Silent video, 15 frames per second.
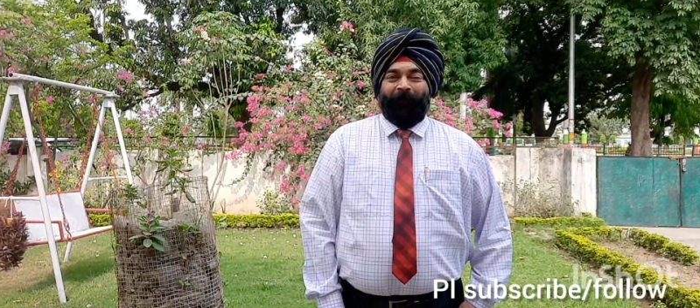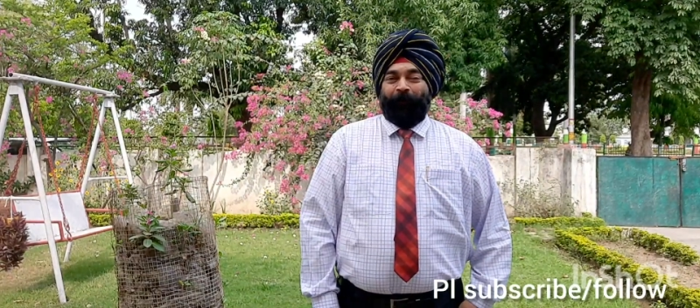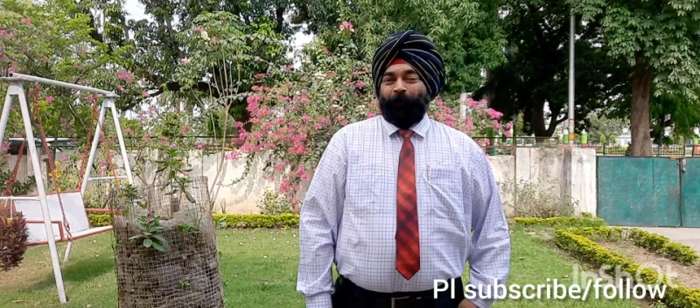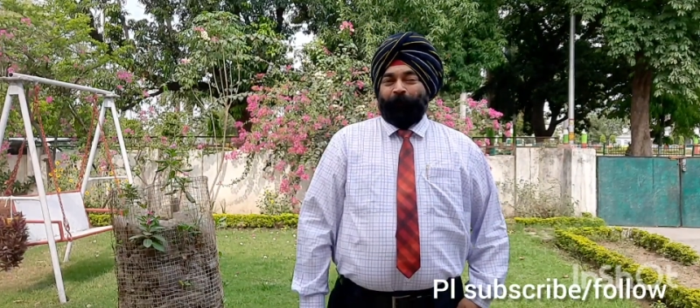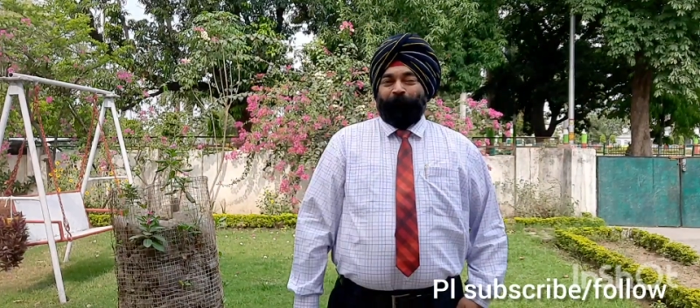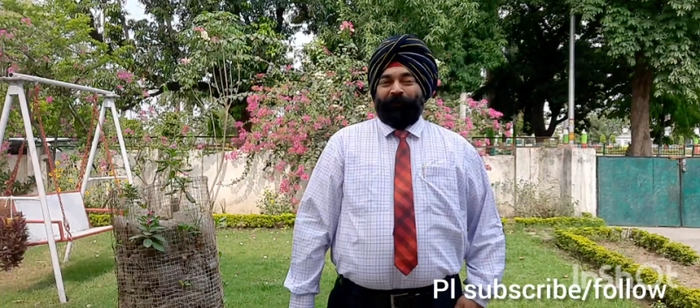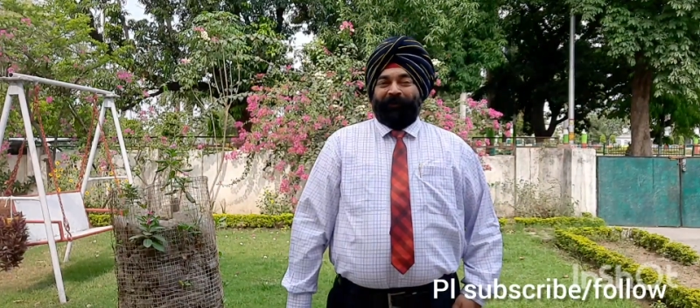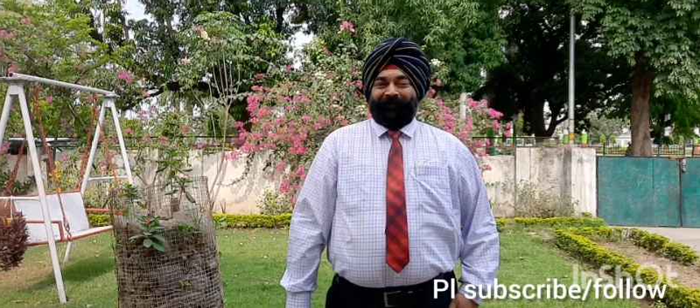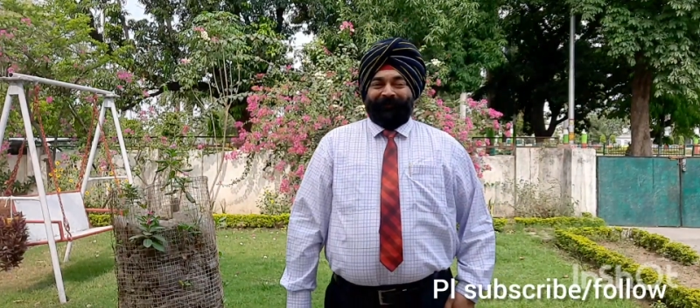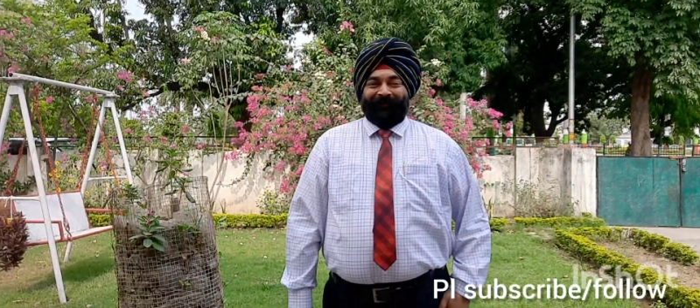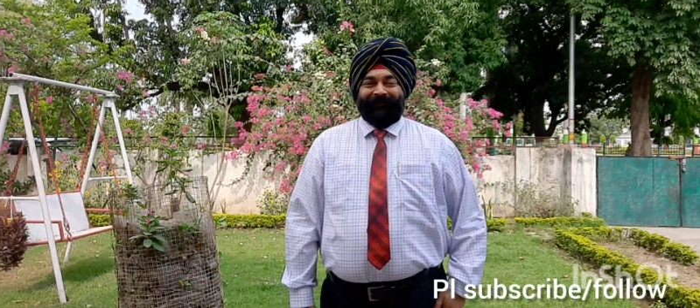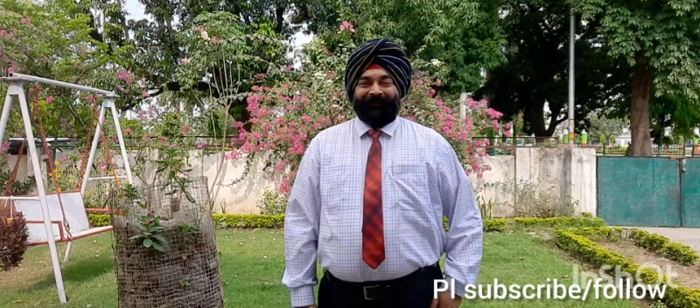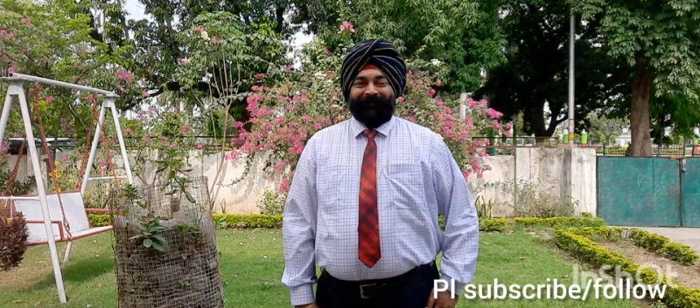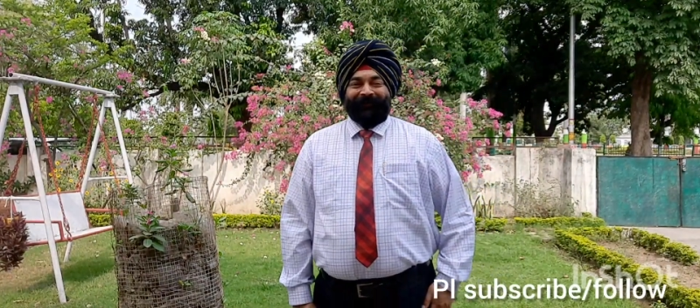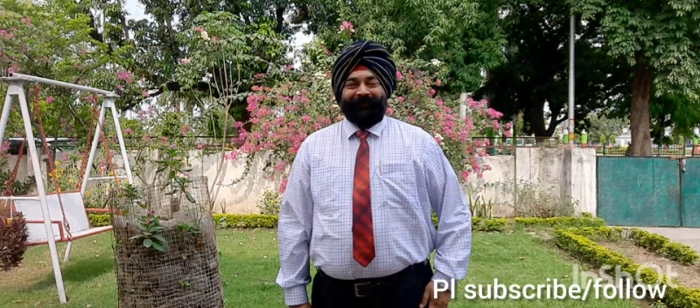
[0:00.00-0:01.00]
Hello
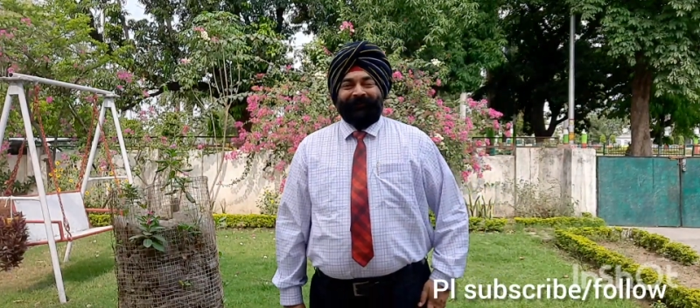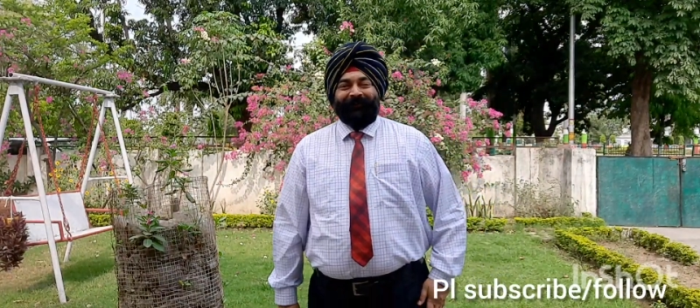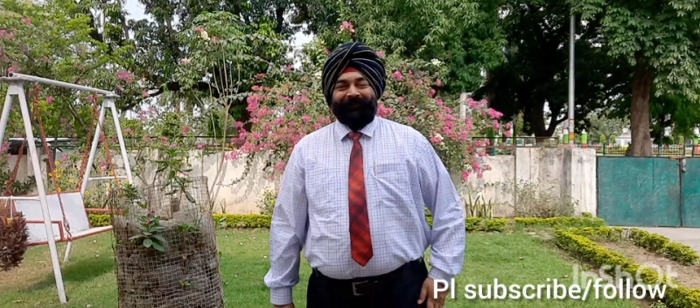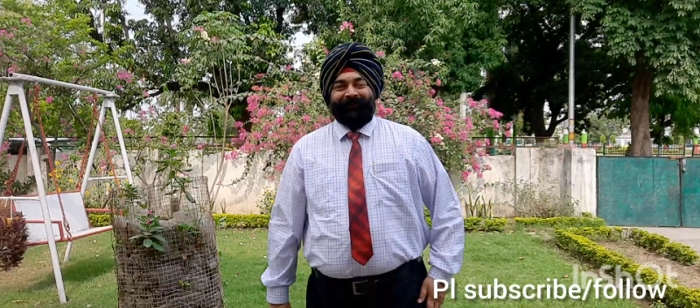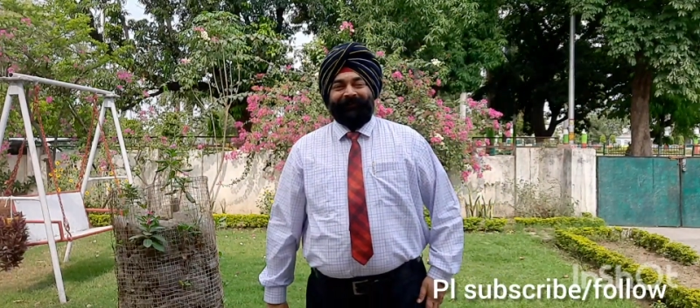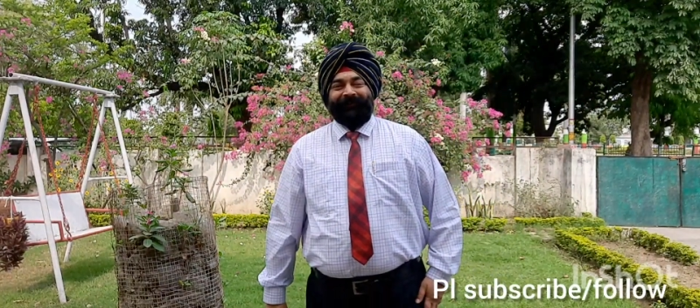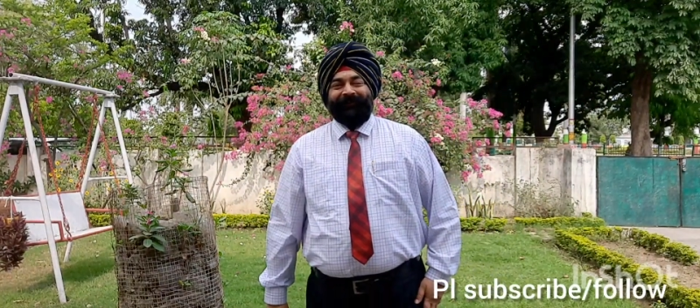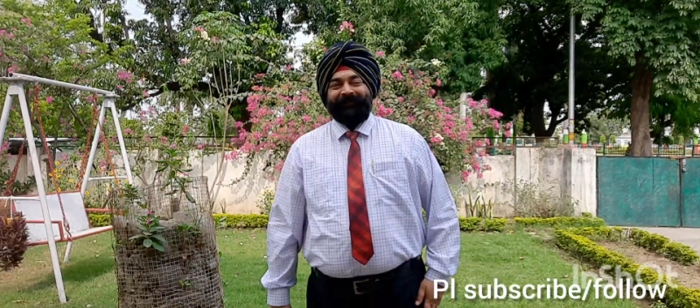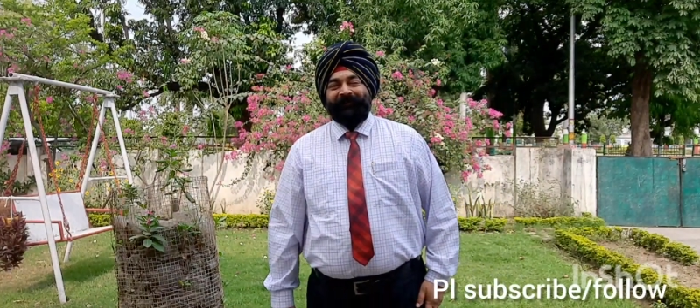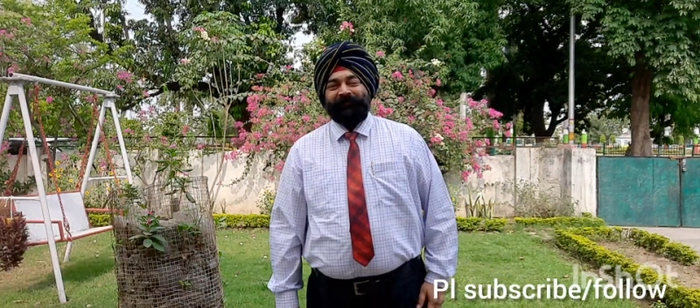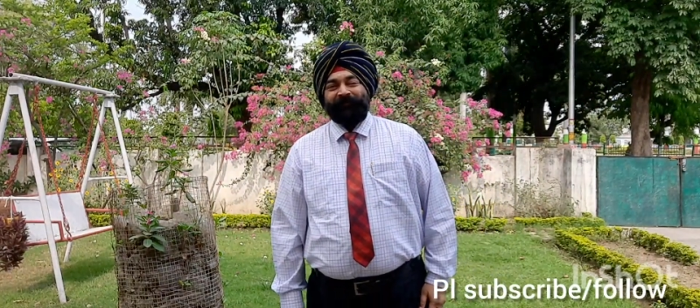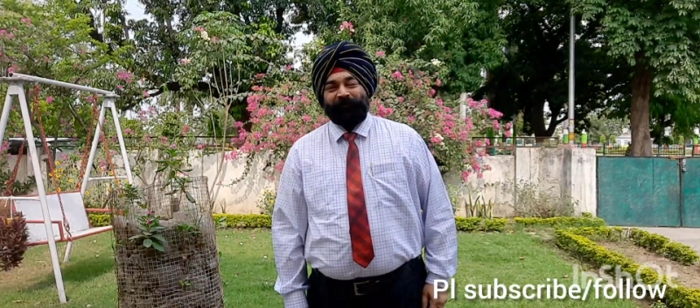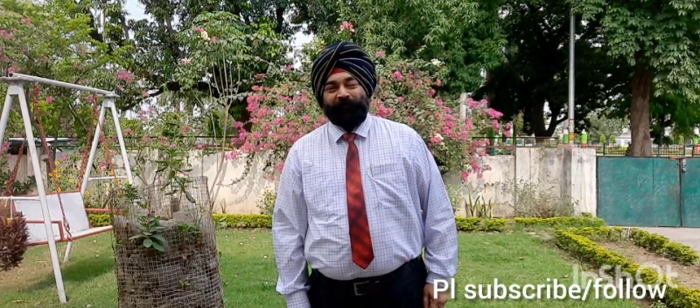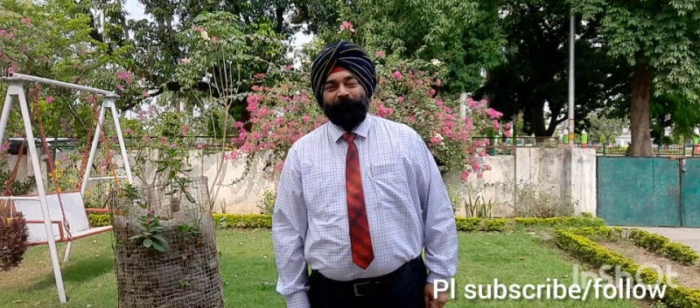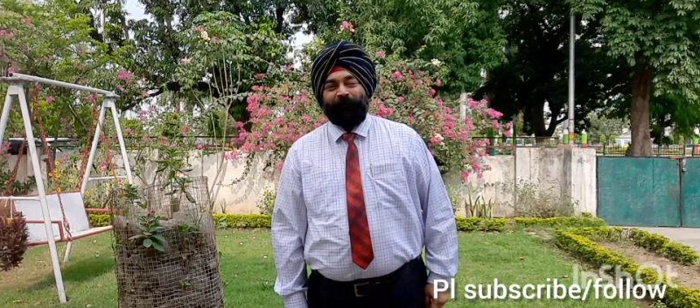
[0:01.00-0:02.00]
friends, this
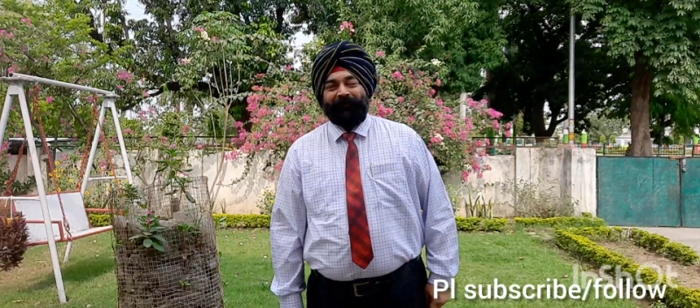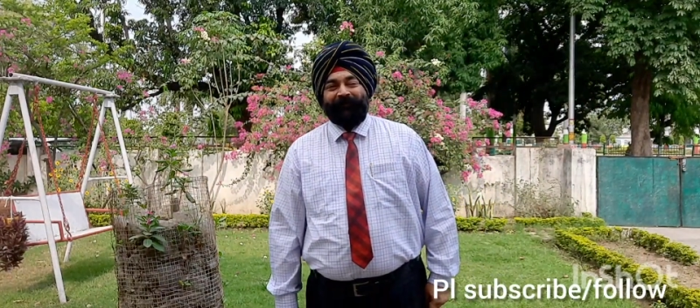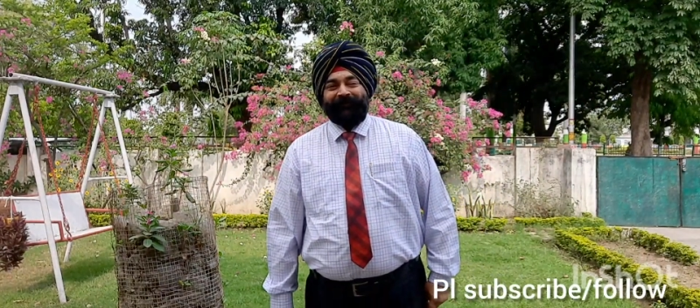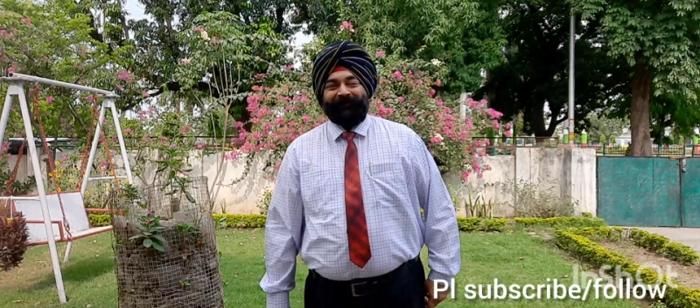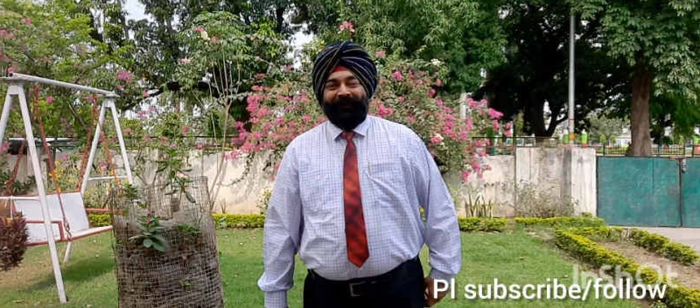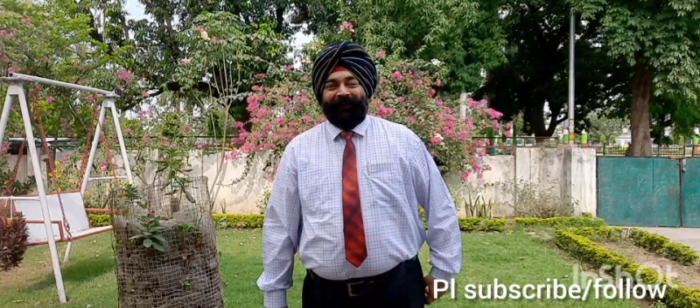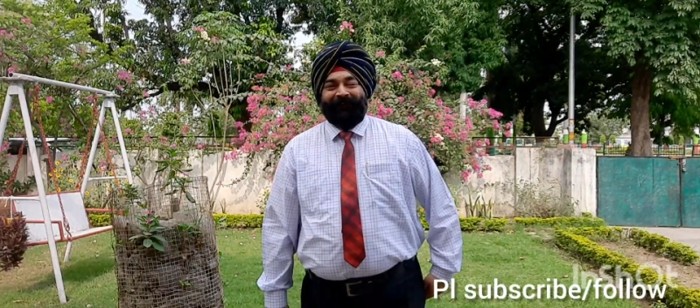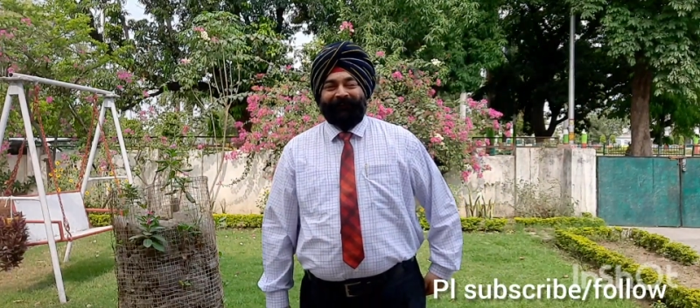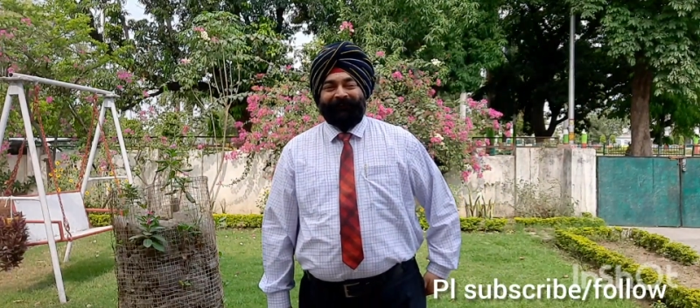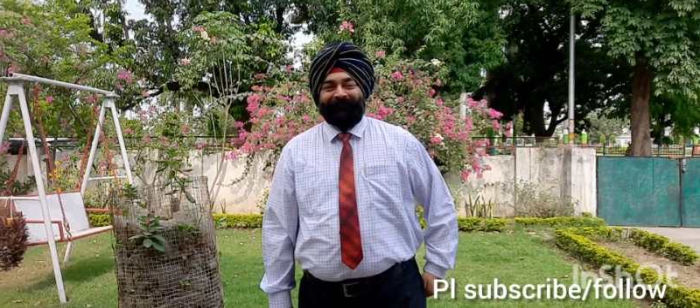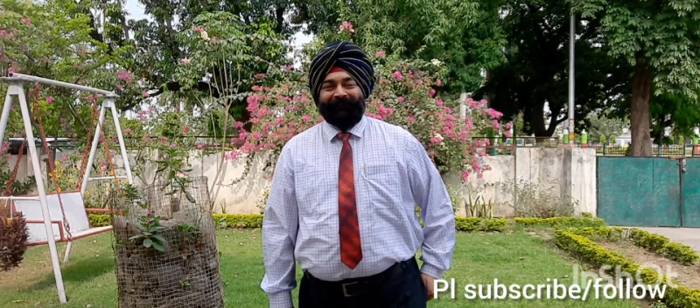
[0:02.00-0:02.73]
is Sukhwant Singh.